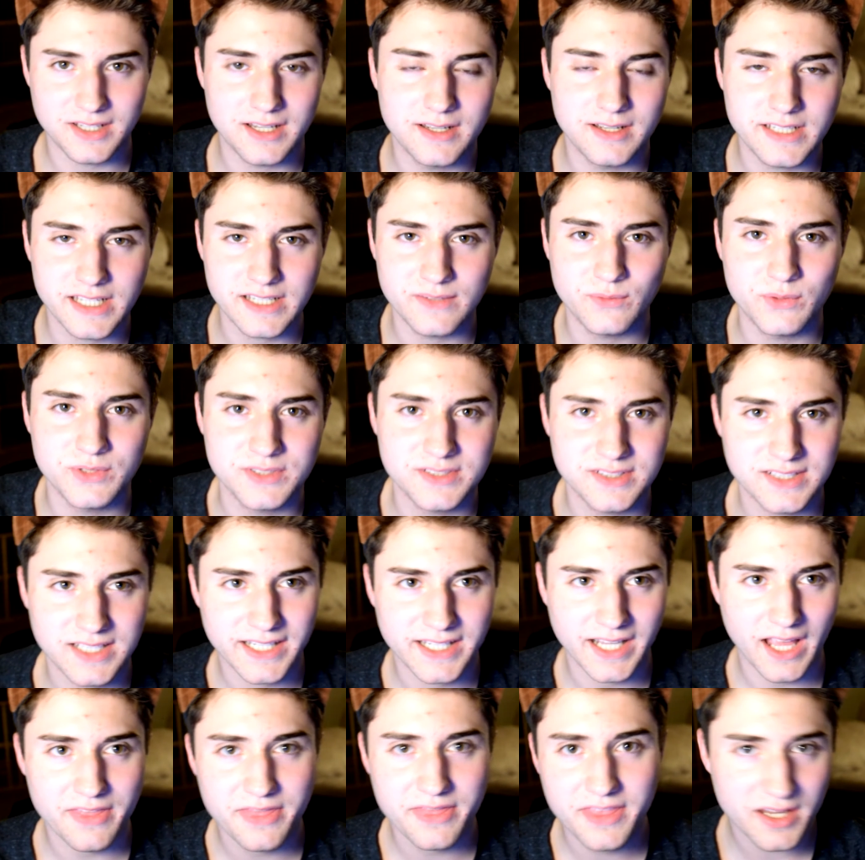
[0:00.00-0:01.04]
I, it wasn't
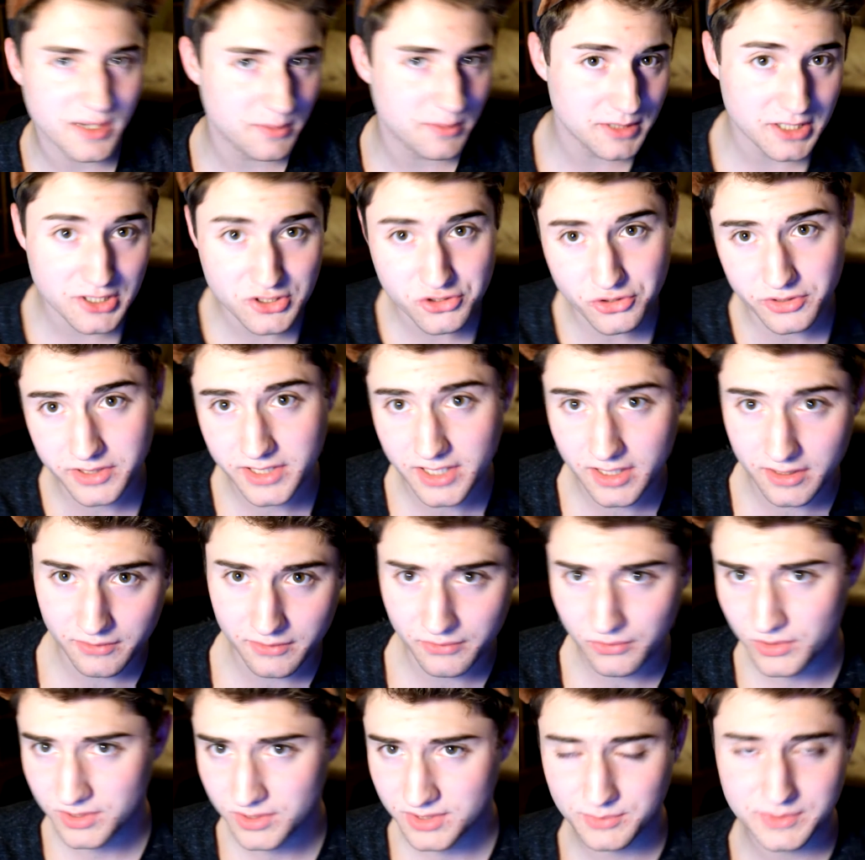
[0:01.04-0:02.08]
like, I think I'm gonna join the Air
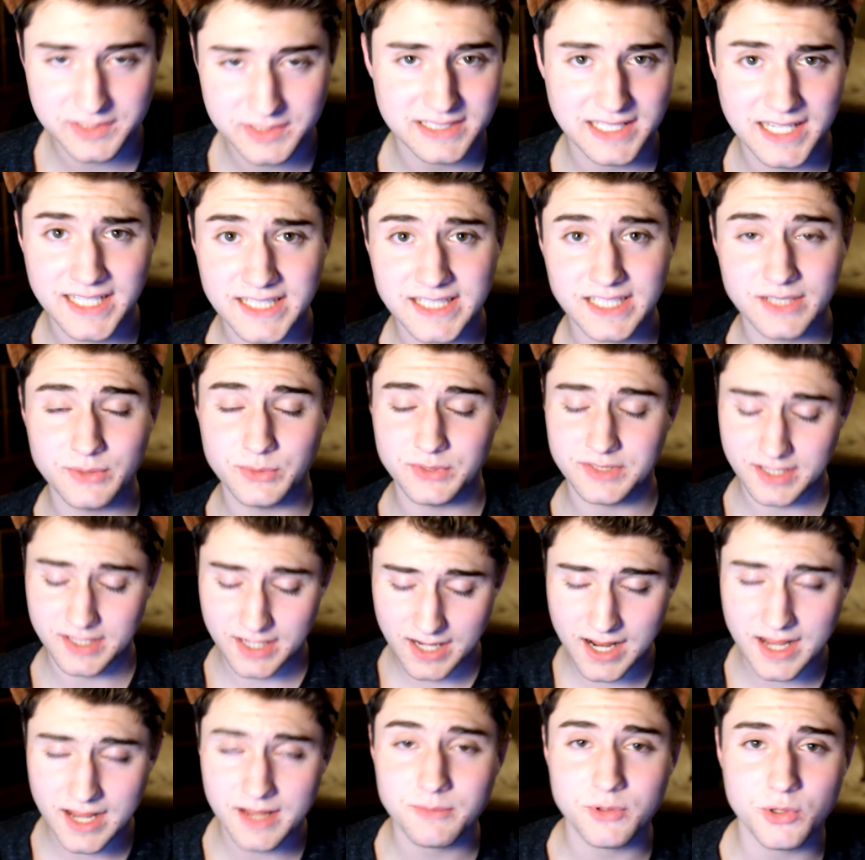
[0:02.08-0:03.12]
Force. It wasn't like that. It was like,
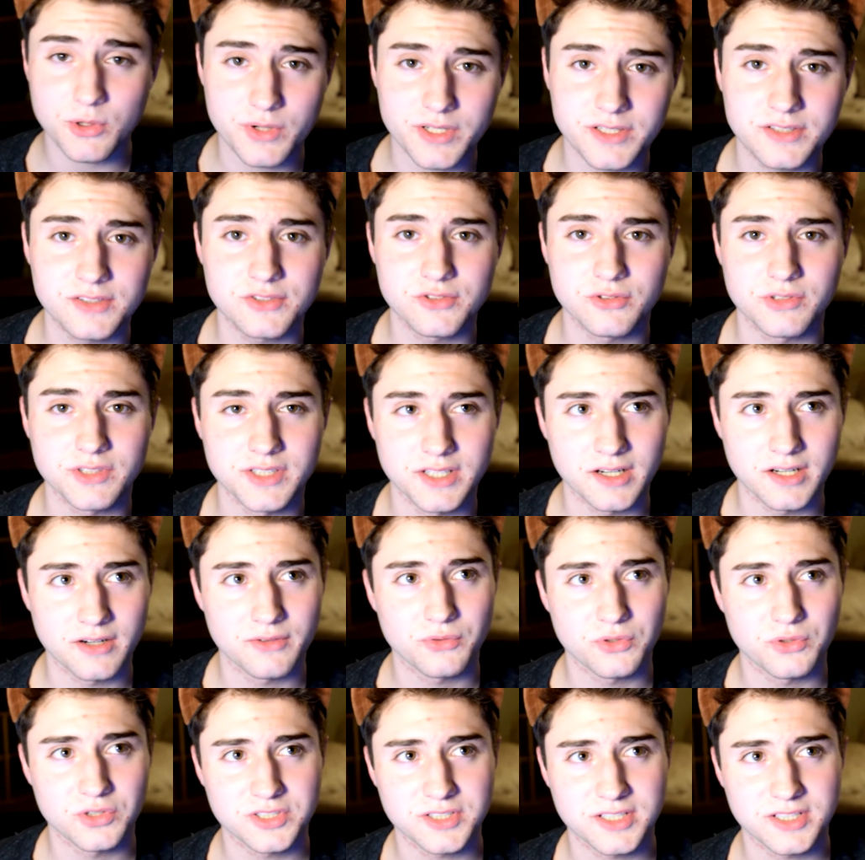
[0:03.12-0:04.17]
I'm going to join the Air
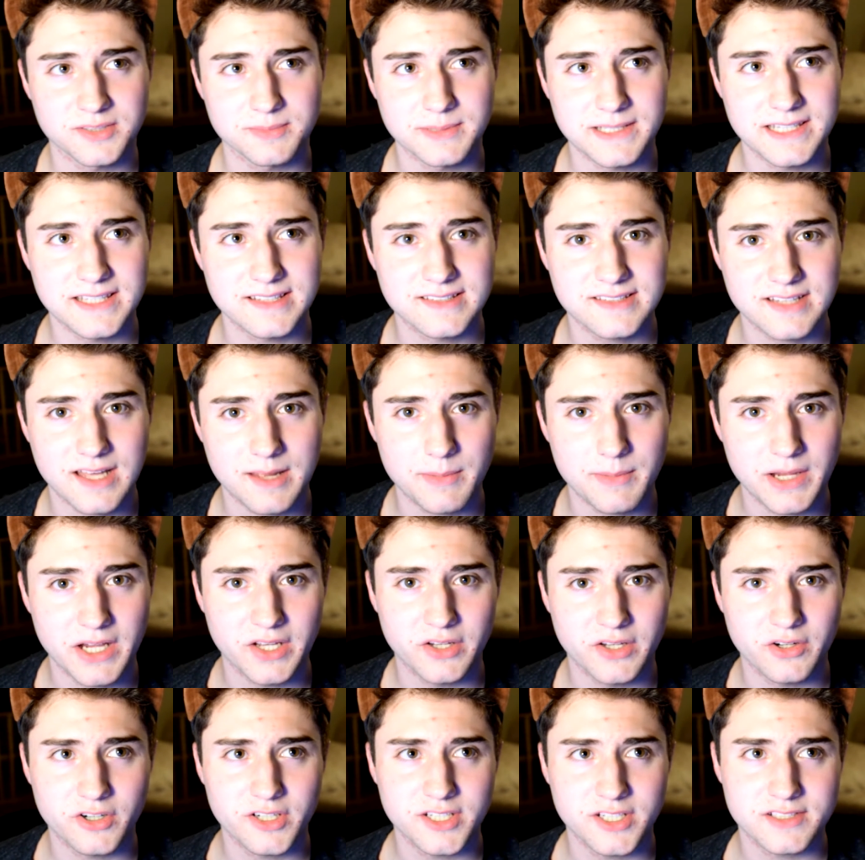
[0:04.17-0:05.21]
Force because by this time I
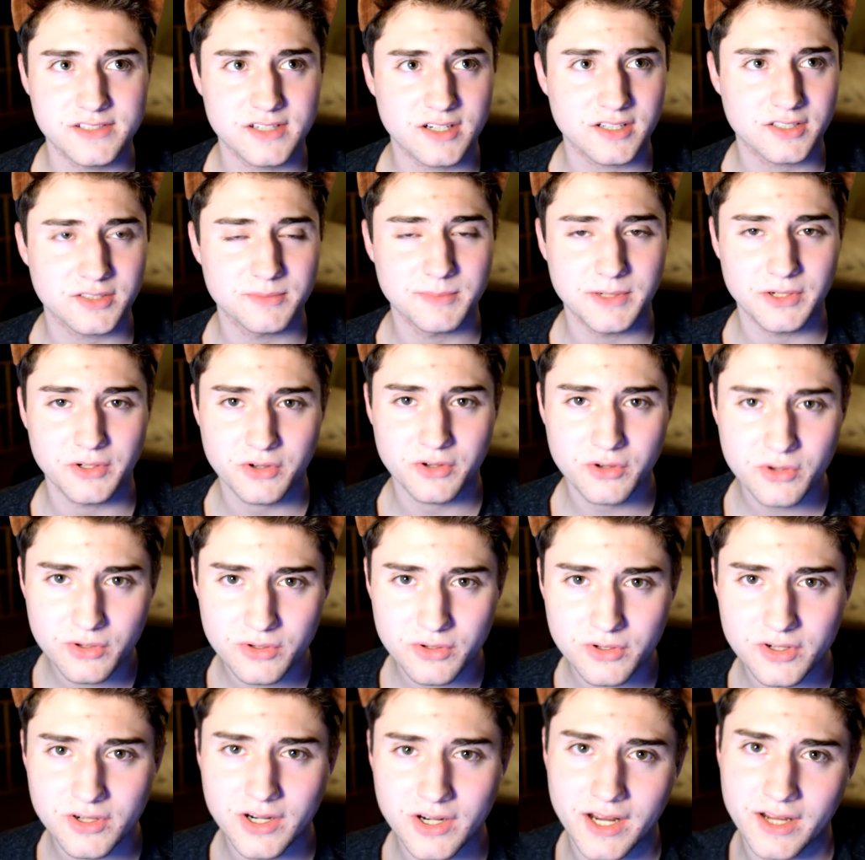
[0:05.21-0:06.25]
had already talked to my
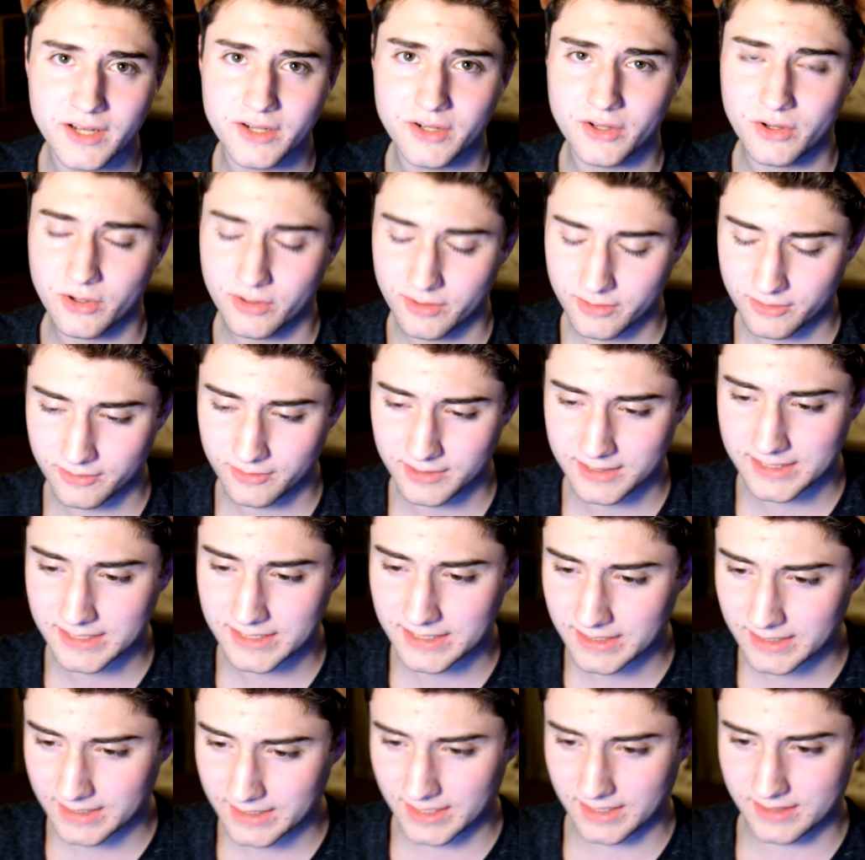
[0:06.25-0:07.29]
recruiter. I had
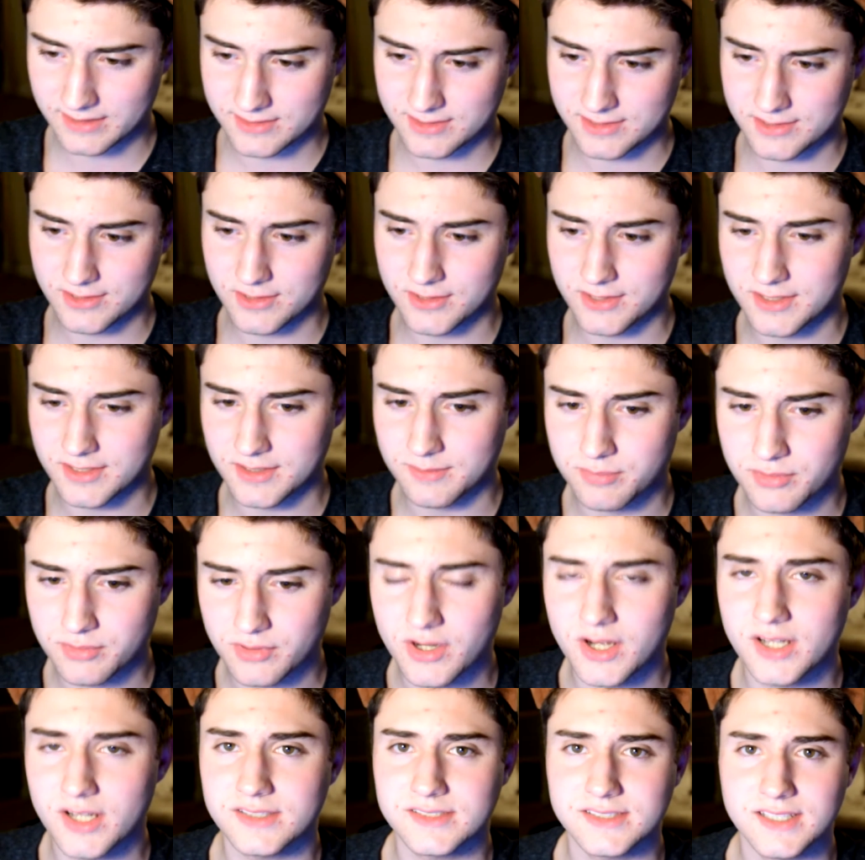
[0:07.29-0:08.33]
already kind of started the
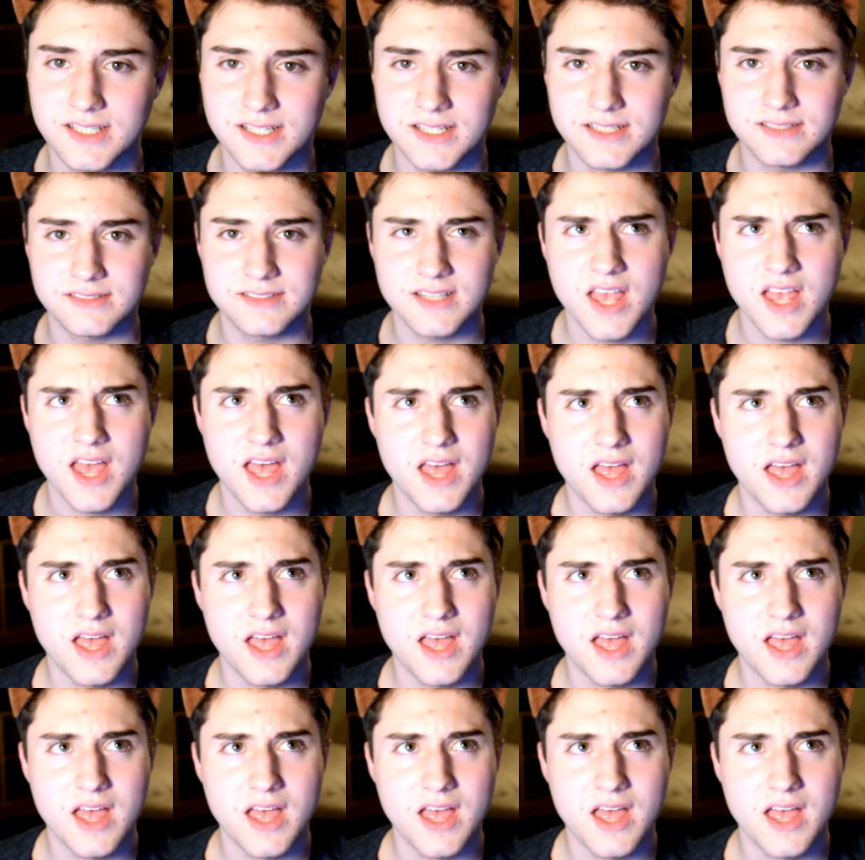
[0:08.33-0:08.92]
process.